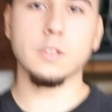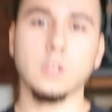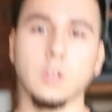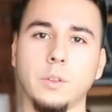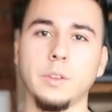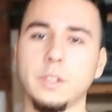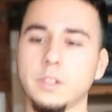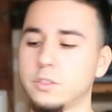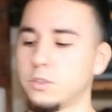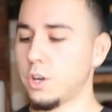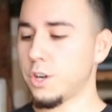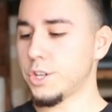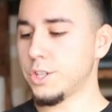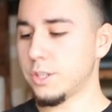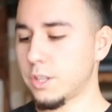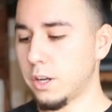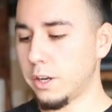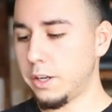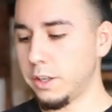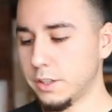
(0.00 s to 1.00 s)
so the
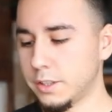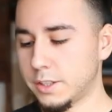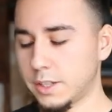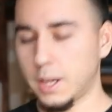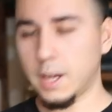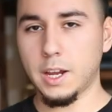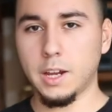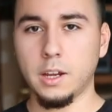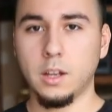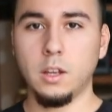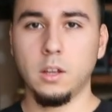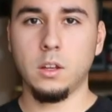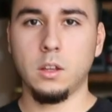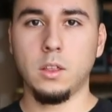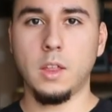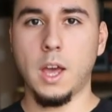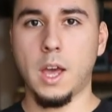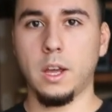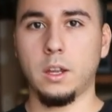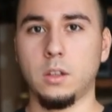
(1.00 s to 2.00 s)
instructions on here say
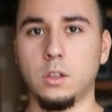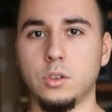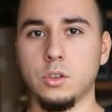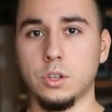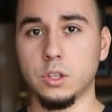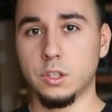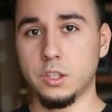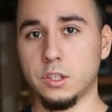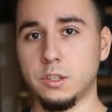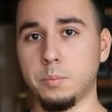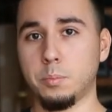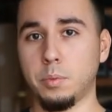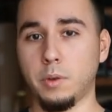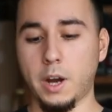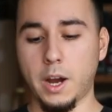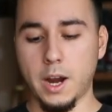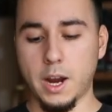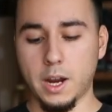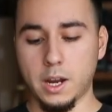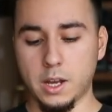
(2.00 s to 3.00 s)
that you should
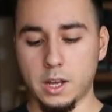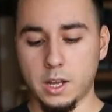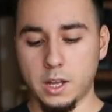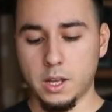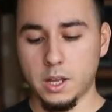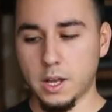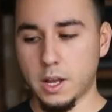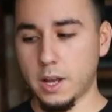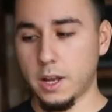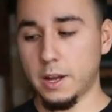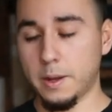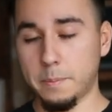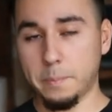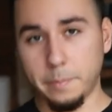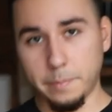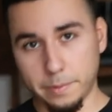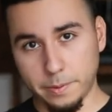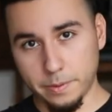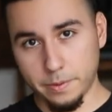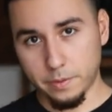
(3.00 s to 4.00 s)
spray
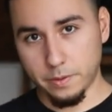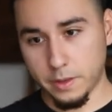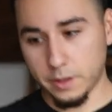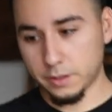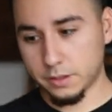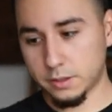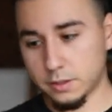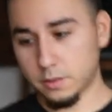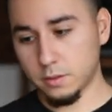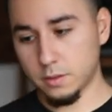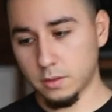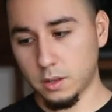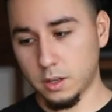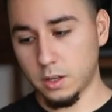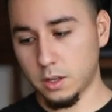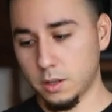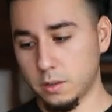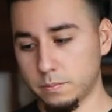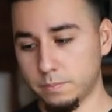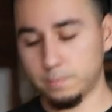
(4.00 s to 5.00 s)

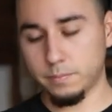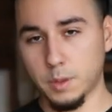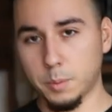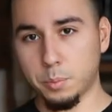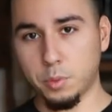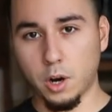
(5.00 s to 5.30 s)
the